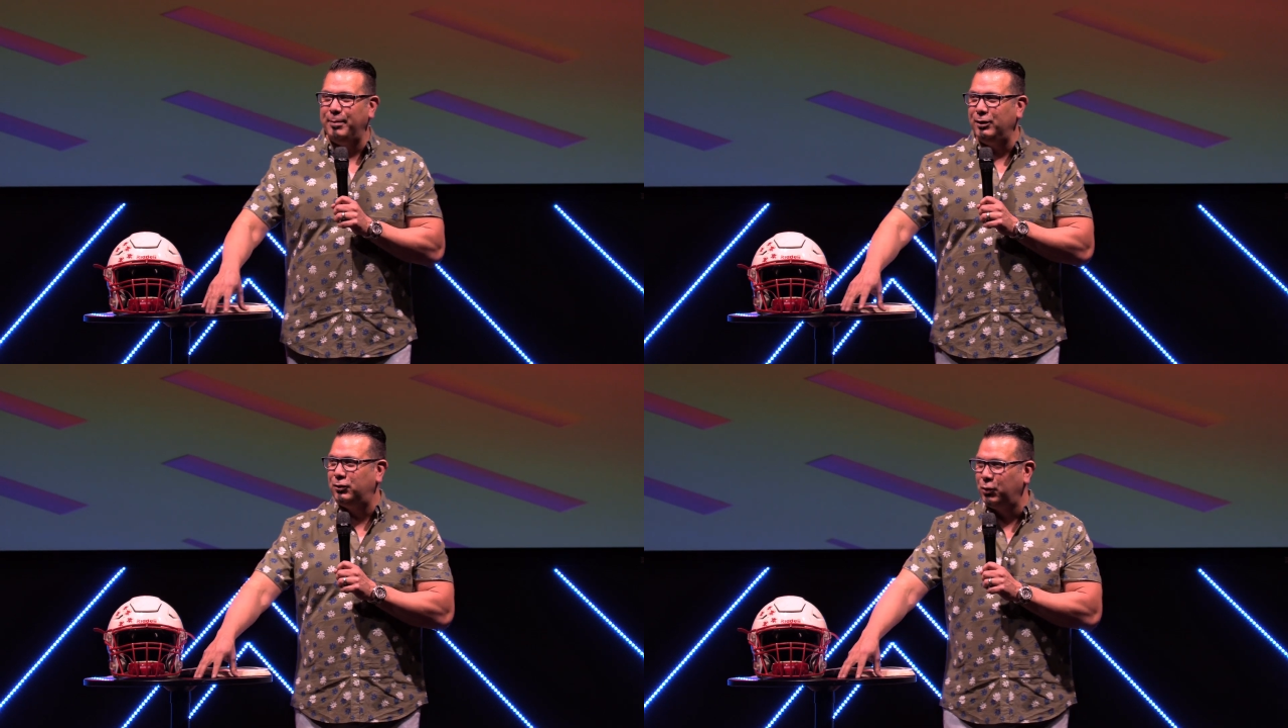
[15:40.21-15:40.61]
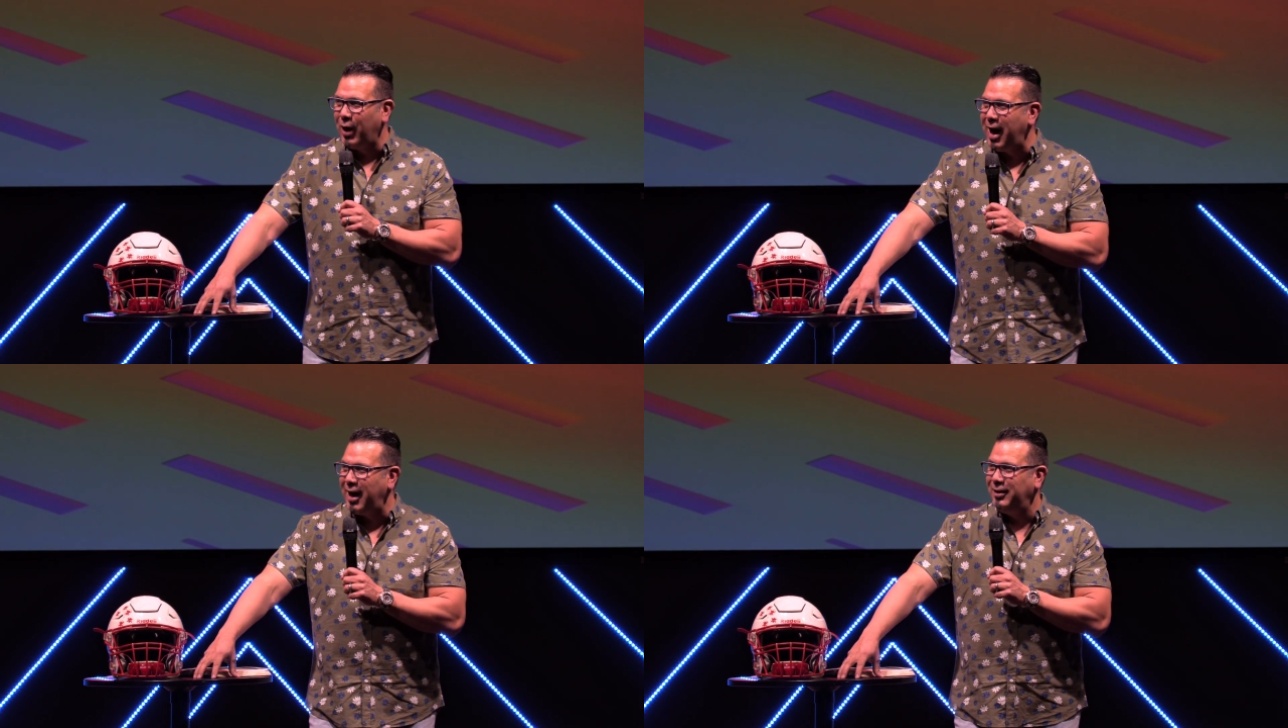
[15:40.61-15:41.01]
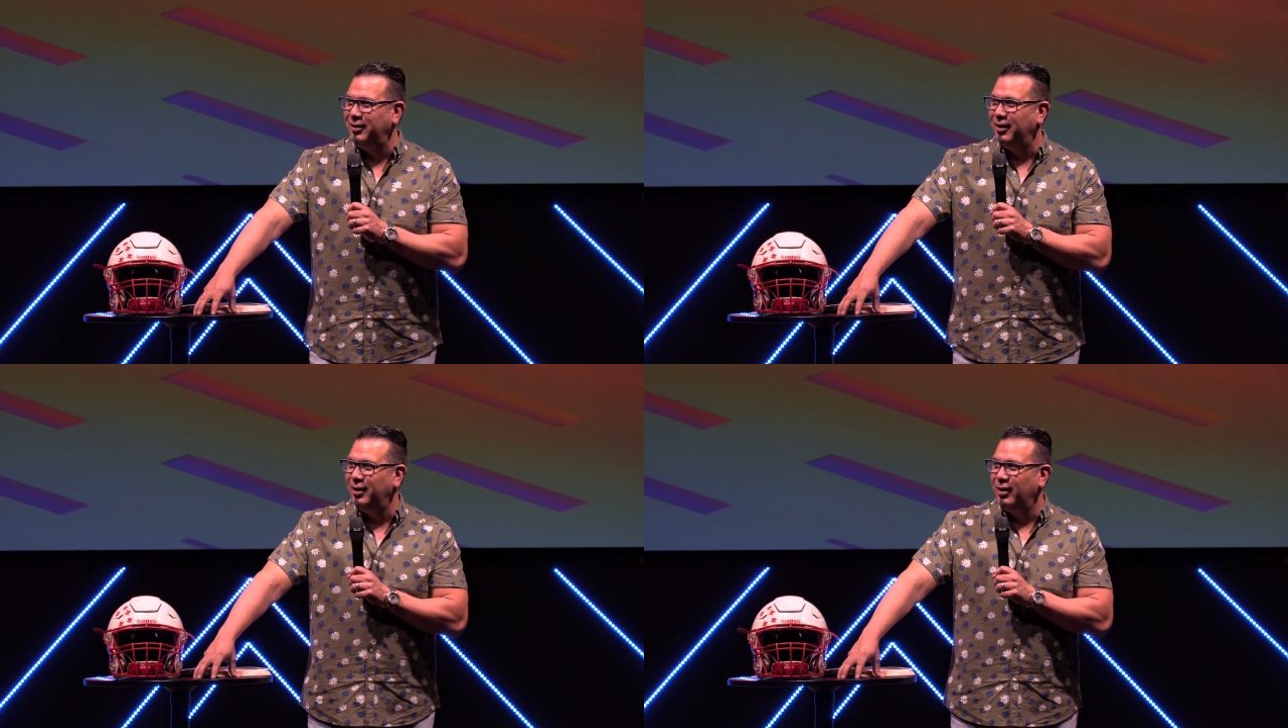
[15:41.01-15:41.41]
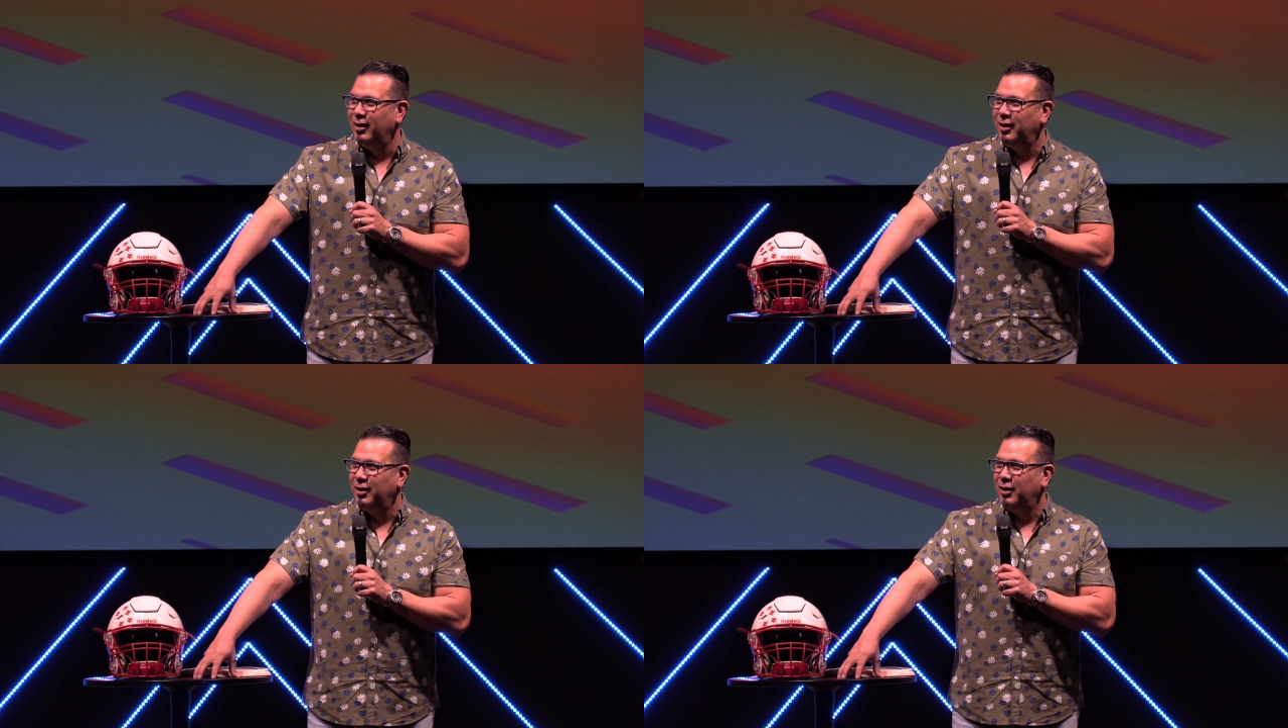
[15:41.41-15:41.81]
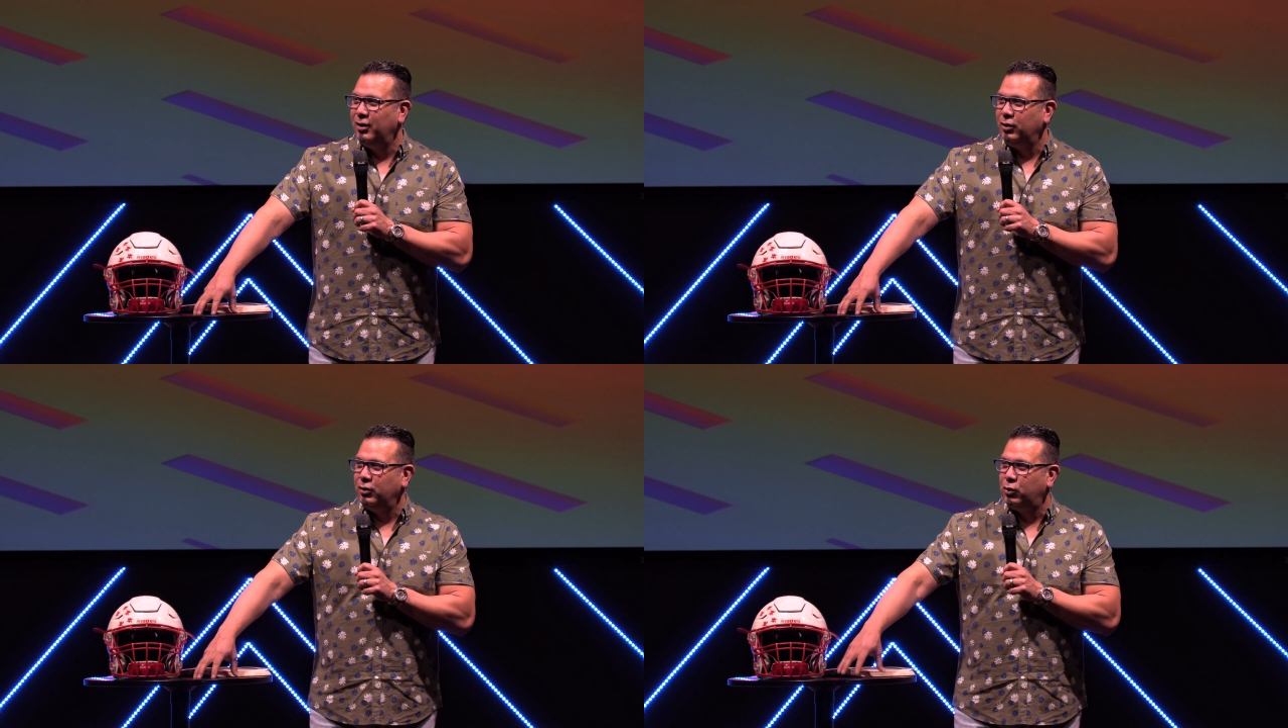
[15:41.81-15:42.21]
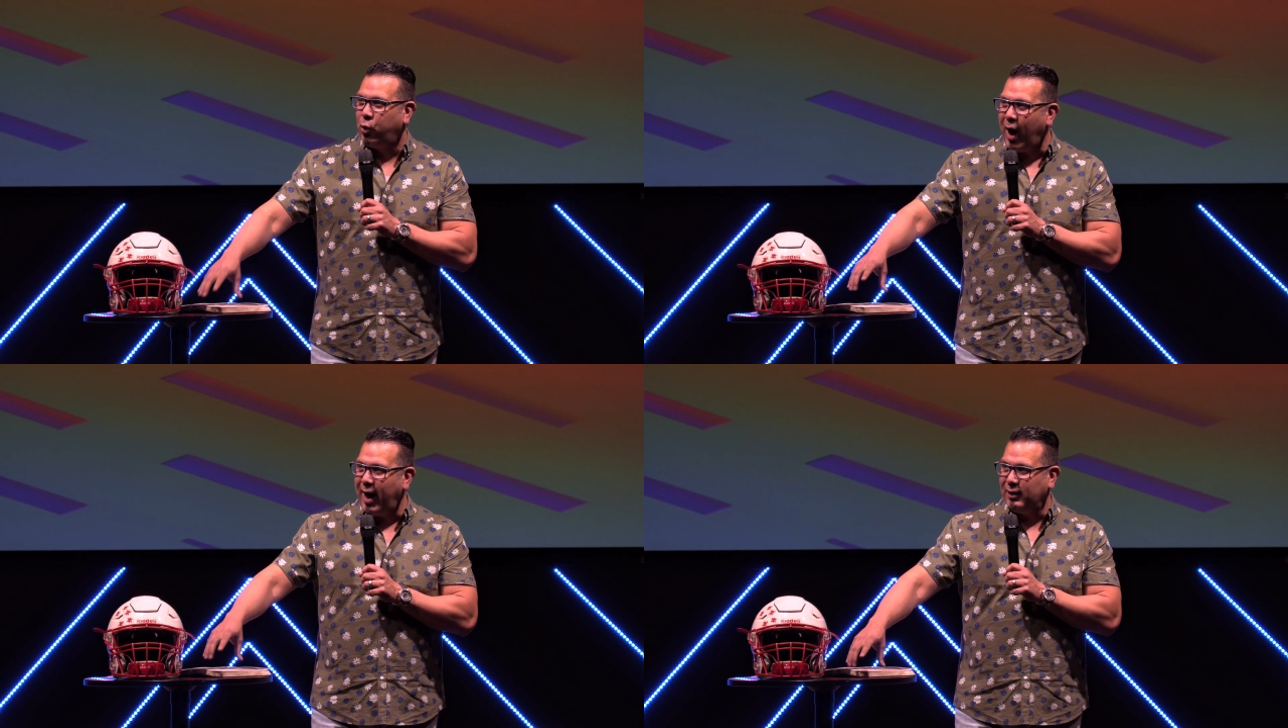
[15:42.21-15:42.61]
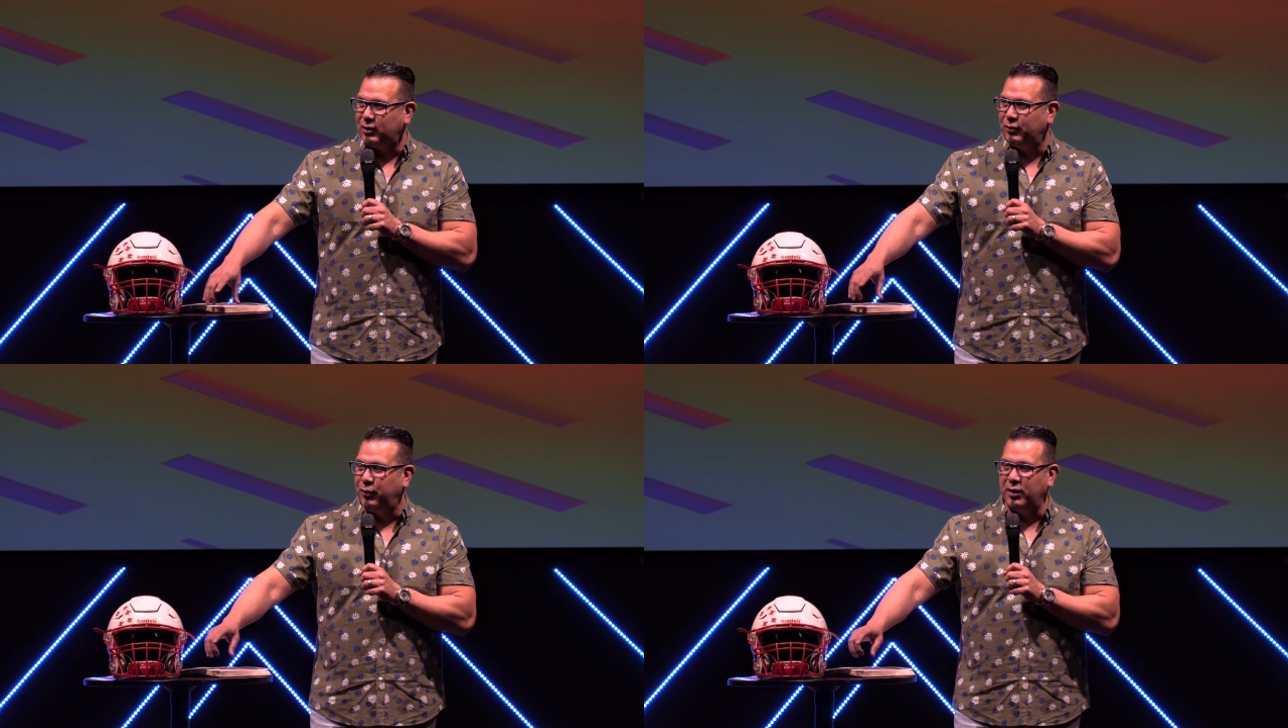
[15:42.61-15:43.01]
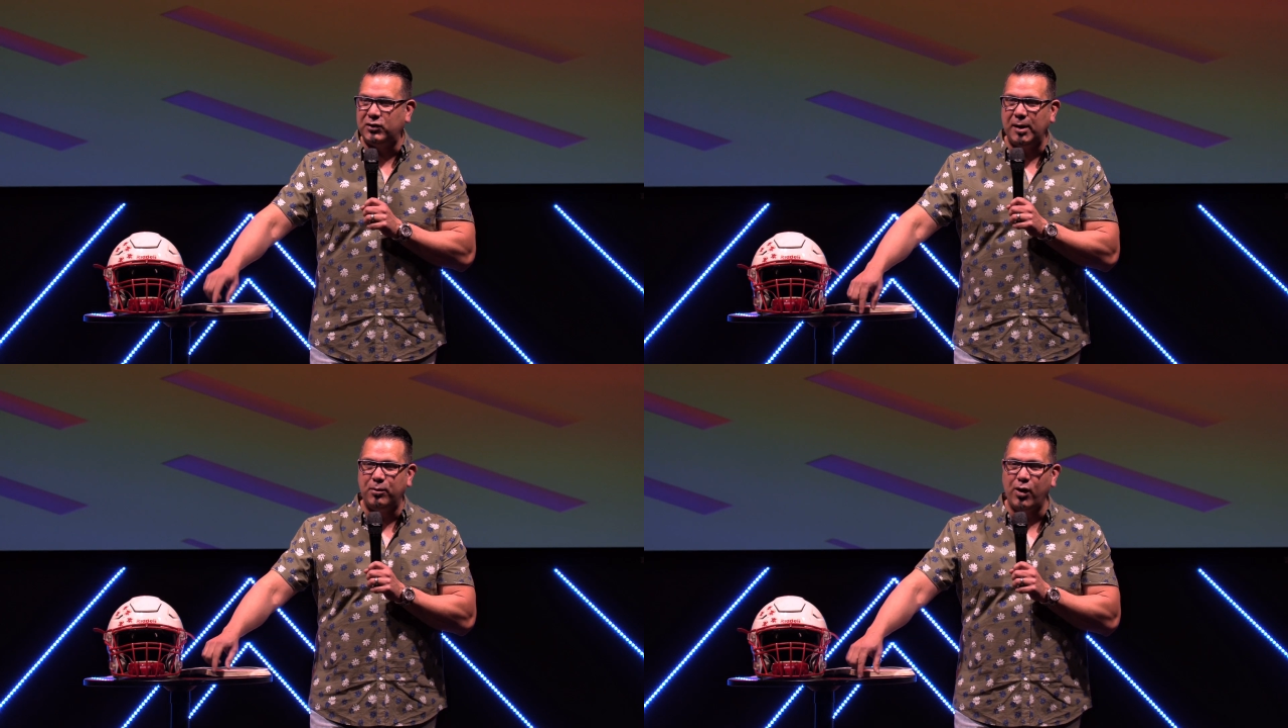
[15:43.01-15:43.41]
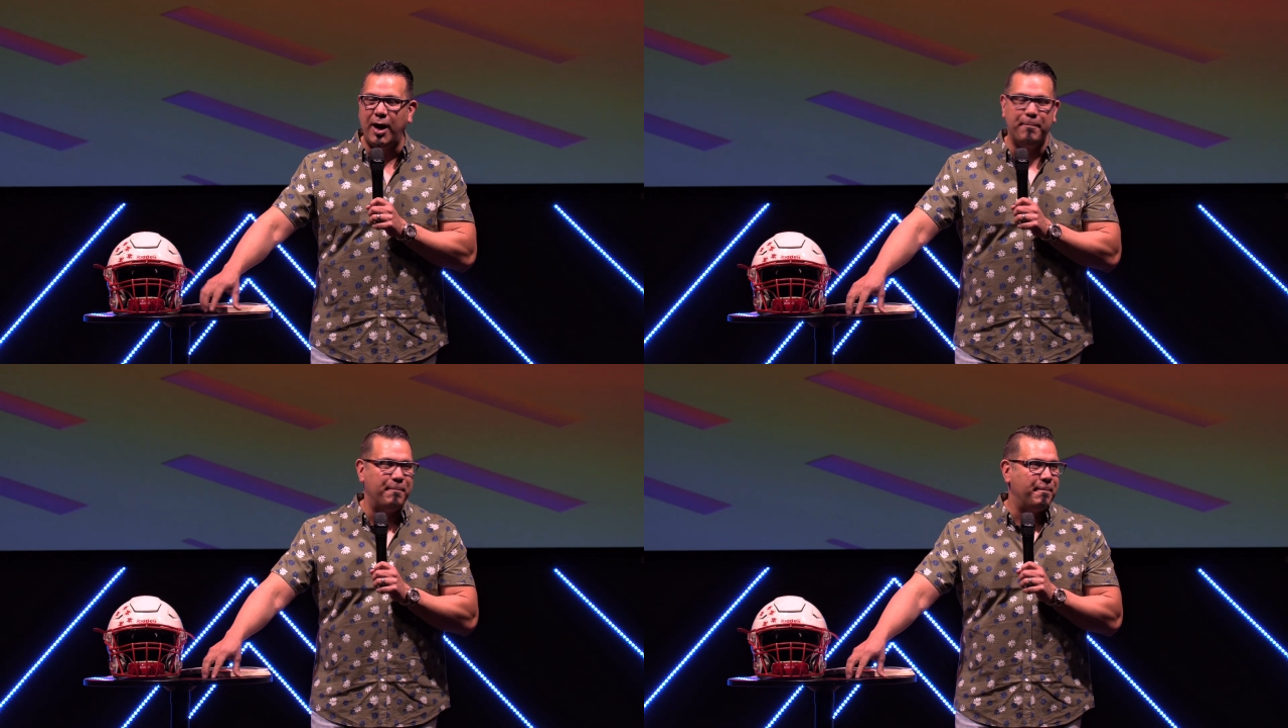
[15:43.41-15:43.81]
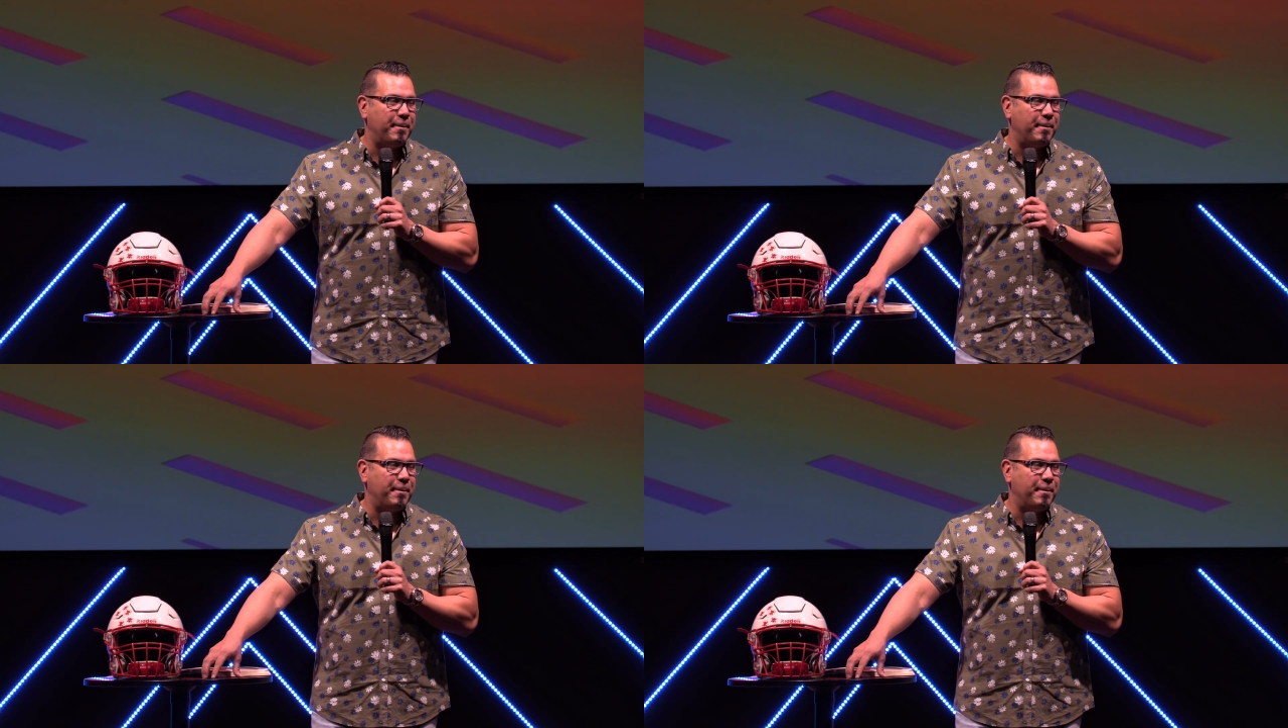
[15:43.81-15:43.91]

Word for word: be tried twice for the same crime.